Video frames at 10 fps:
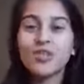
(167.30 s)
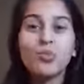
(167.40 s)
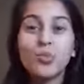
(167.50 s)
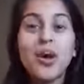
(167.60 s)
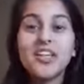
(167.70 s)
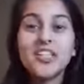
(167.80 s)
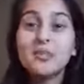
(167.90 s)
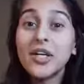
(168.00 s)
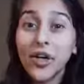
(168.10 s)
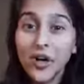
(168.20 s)
and just wanted
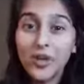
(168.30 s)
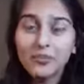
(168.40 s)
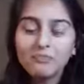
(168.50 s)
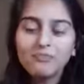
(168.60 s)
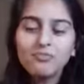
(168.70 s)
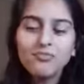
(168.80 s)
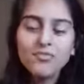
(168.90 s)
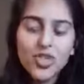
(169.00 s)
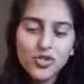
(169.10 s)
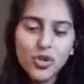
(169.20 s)
to be heard.
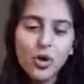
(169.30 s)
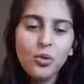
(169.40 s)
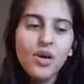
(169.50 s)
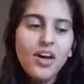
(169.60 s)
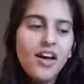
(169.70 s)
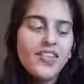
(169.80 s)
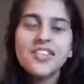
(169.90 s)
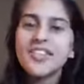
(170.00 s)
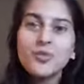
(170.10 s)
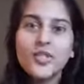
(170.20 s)
So
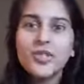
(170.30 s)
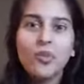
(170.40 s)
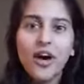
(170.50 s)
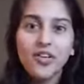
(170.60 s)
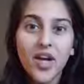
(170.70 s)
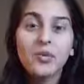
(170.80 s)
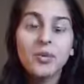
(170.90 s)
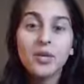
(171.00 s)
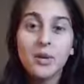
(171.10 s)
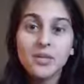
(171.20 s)
this is a reason why a lot
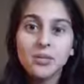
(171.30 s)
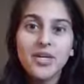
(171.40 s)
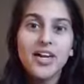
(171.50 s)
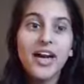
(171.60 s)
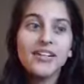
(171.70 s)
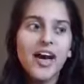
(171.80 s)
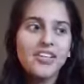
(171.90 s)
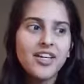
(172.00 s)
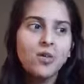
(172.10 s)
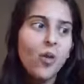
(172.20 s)
of people come to me. And
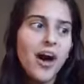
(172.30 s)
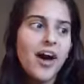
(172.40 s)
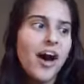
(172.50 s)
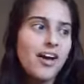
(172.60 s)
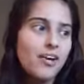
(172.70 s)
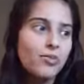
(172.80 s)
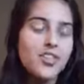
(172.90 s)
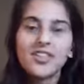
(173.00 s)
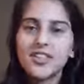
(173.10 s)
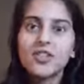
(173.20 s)
I think why I
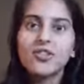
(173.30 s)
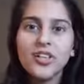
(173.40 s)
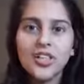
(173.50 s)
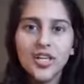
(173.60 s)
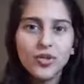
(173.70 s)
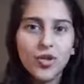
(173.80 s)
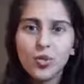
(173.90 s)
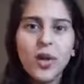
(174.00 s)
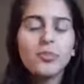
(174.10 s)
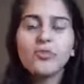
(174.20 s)
was considered a
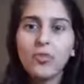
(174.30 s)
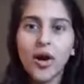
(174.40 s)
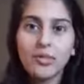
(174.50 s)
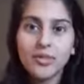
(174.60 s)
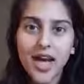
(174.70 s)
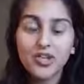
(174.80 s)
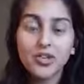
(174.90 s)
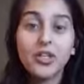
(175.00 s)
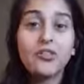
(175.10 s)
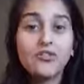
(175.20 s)
healer way before I was
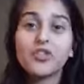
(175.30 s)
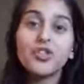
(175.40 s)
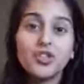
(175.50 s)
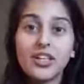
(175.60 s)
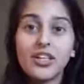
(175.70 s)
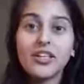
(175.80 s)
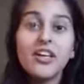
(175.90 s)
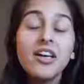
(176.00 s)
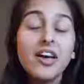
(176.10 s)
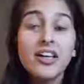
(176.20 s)
actually officially
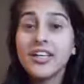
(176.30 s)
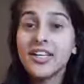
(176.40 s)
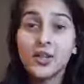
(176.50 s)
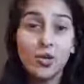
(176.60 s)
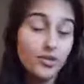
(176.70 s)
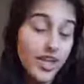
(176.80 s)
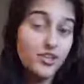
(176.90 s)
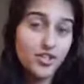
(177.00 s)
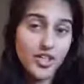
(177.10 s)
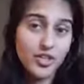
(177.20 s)
a healer, an
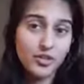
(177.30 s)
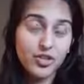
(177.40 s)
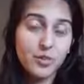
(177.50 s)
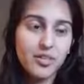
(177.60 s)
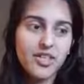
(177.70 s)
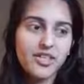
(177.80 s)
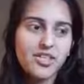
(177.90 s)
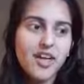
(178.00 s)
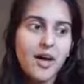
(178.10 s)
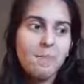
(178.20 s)
energy healer. It's
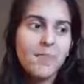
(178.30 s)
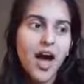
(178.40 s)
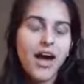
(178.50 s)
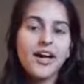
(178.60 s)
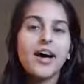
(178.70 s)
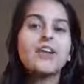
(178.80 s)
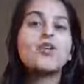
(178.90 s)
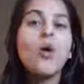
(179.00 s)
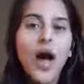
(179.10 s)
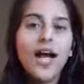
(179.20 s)
because I
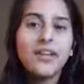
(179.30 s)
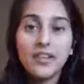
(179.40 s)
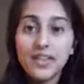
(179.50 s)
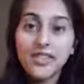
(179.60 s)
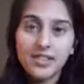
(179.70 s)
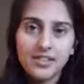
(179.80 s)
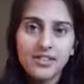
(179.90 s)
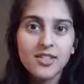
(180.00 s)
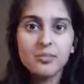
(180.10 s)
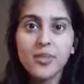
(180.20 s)
know how to
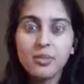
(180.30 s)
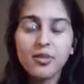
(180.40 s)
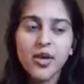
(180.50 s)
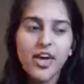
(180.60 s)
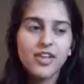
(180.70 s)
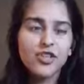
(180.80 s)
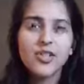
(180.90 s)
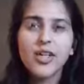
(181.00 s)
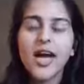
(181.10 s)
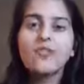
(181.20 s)
listen to people and
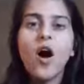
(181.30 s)
just